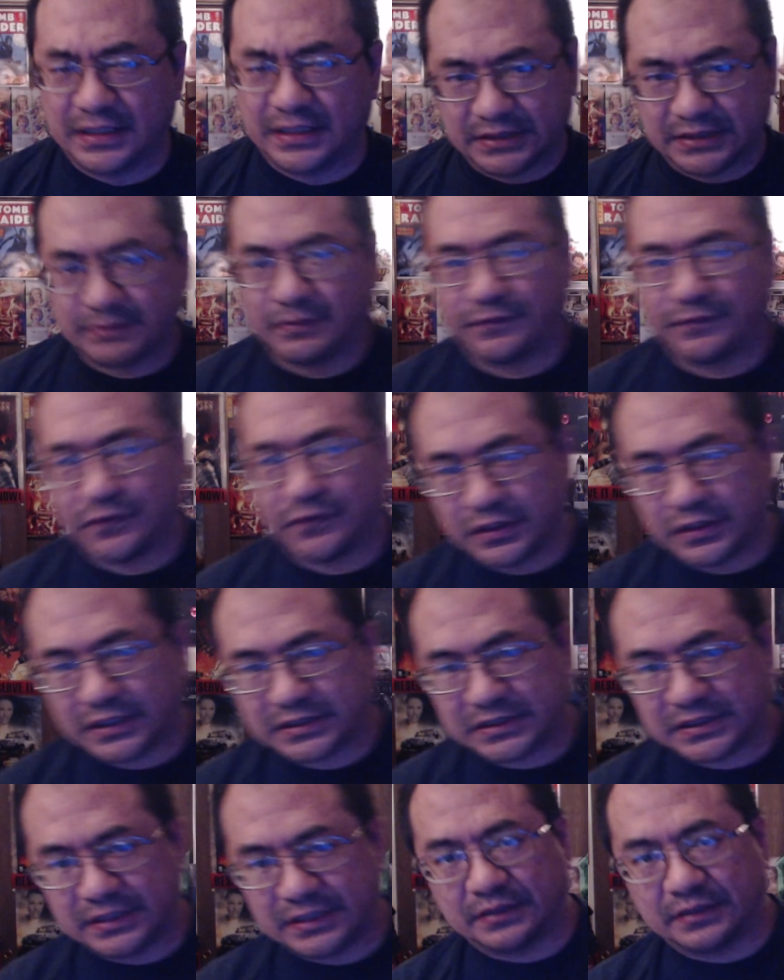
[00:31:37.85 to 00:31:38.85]
It's before the
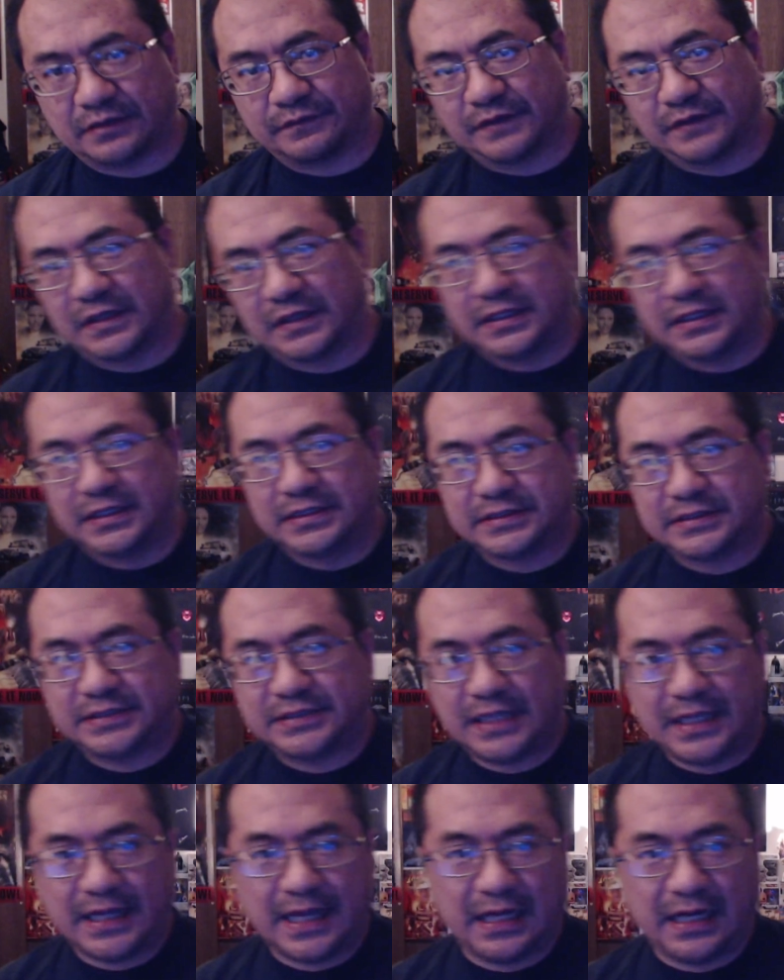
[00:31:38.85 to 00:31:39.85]
scene of
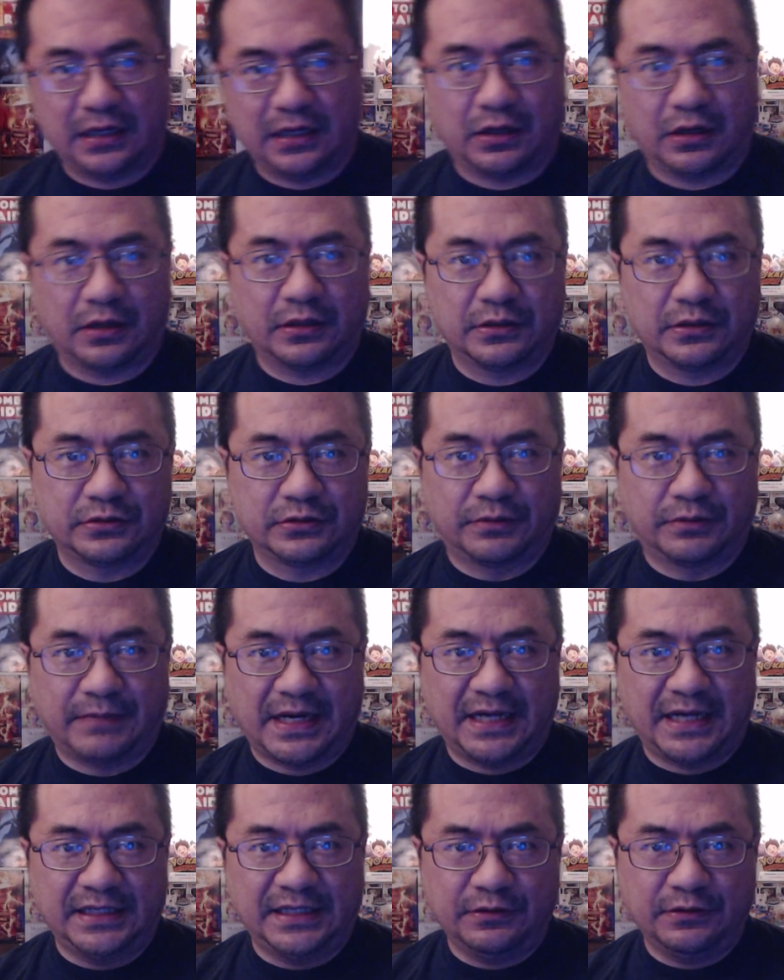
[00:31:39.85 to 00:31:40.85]
say hello to
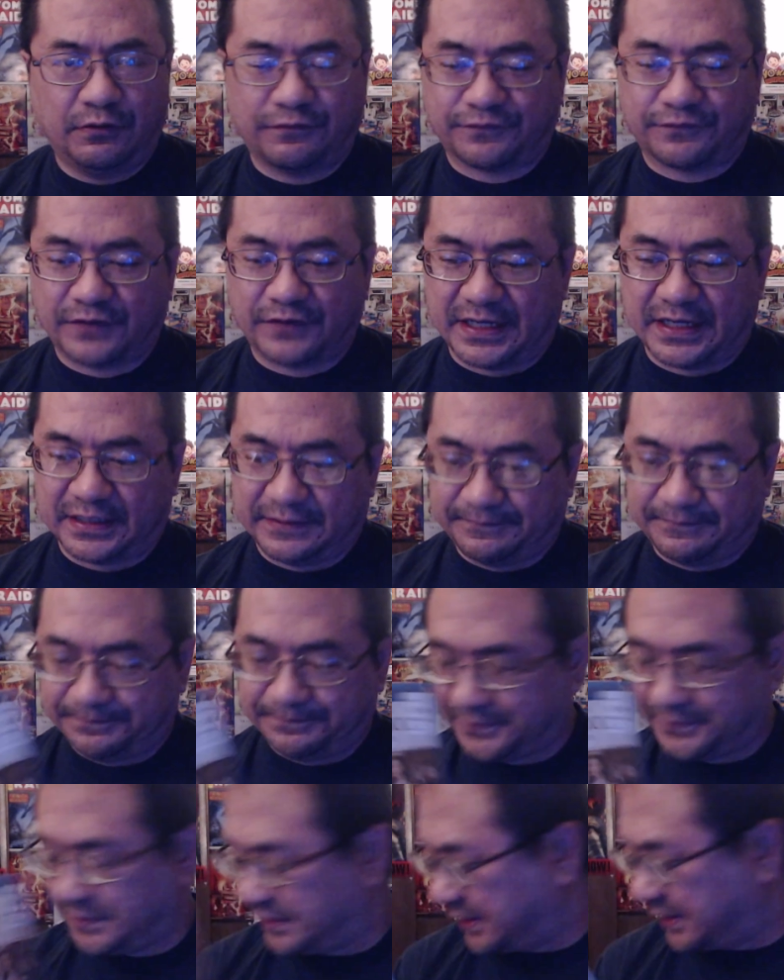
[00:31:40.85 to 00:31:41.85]
my little friend.
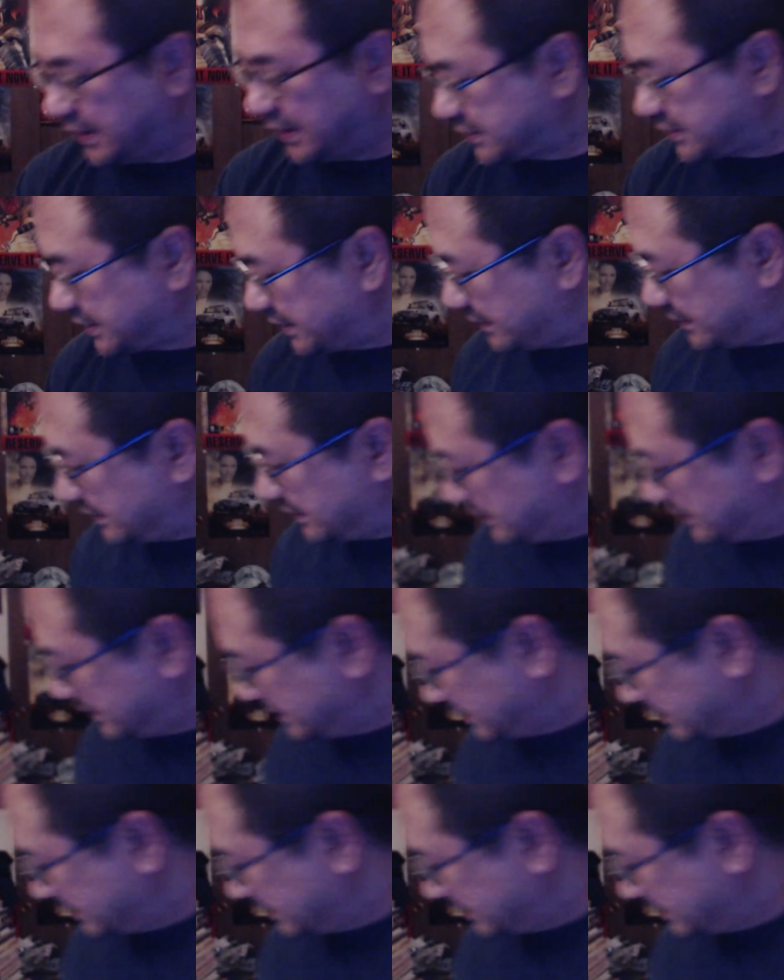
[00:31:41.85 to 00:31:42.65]
That scene.